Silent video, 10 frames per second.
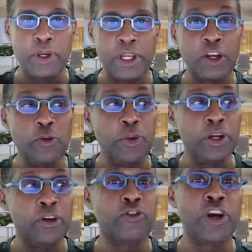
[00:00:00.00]
it could be a
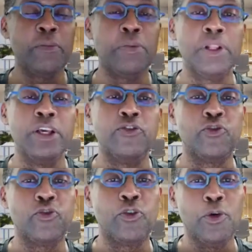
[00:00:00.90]
great place
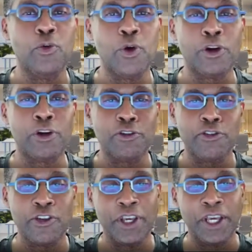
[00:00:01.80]
for remote
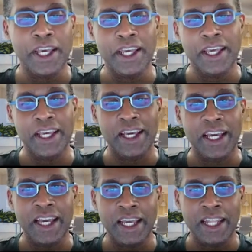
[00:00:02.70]
workers.
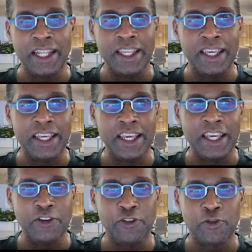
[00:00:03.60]
And
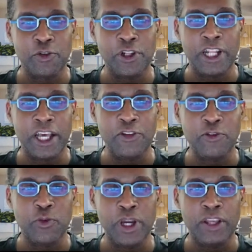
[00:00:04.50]
here's a really nice
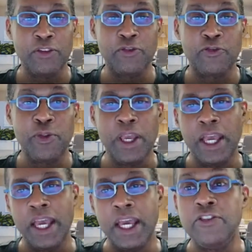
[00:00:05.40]
way to,
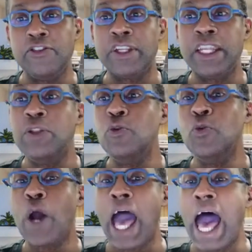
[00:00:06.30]
and this is a
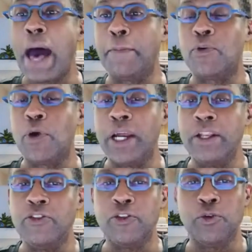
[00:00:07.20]
new app, right?
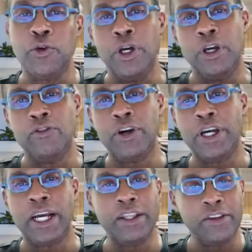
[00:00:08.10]
So find an
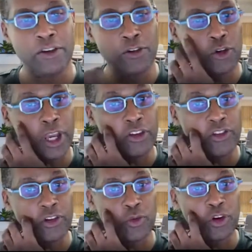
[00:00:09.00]
ideal location
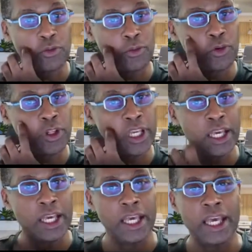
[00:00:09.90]
to work remotely.
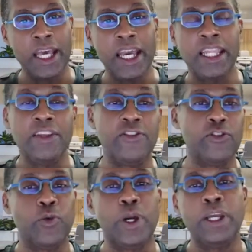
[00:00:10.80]
And this is a
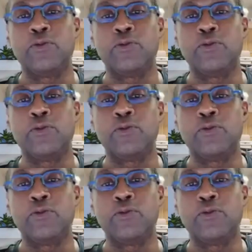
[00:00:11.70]
way to